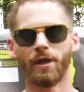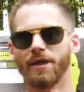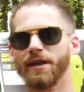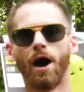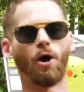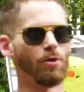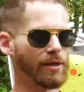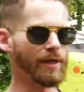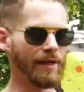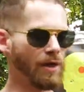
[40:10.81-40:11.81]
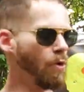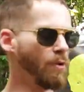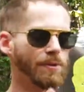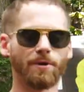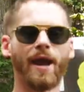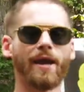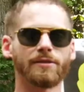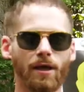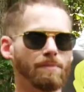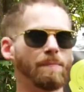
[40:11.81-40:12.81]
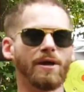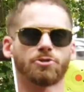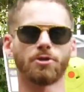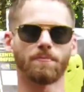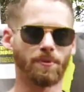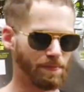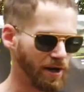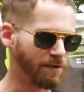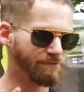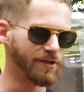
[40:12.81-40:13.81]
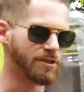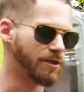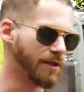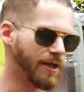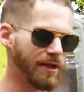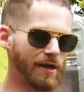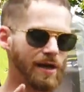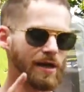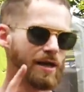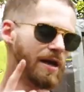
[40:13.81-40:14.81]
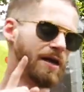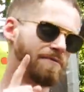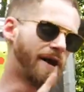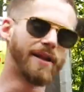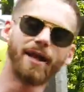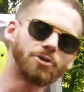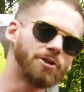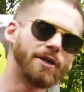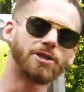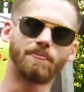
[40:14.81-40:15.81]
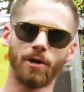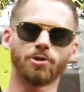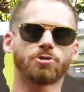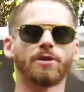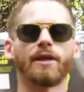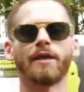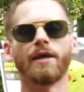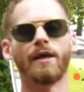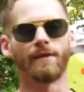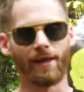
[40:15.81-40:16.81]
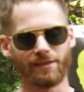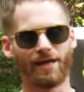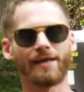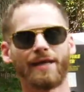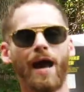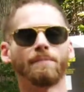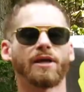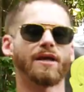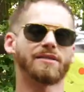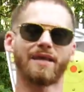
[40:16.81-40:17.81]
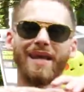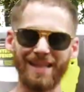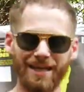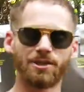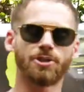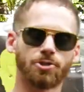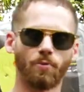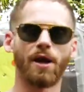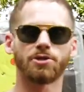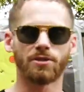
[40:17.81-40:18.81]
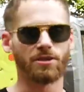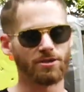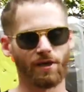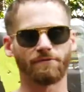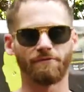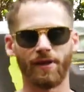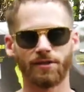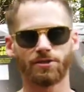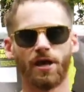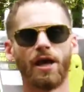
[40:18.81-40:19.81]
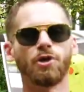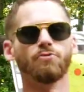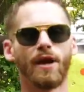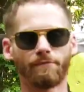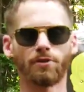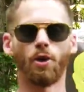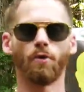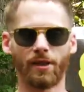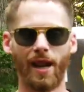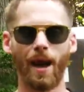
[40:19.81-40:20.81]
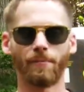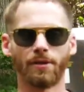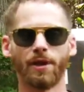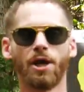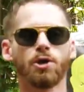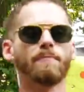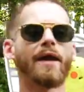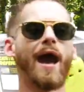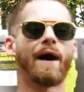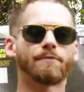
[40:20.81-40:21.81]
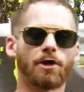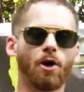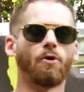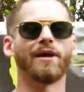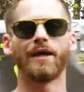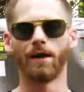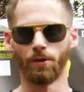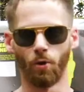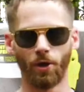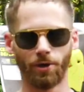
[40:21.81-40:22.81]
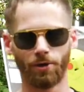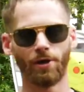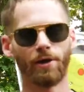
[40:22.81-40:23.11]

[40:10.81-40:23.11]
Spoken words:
not only with your handgun, but make sure you're prepared physically, financially, spiritually, things like that, because in these situations in self-defense, you never know what could happen. You may have to go and get a lawyer,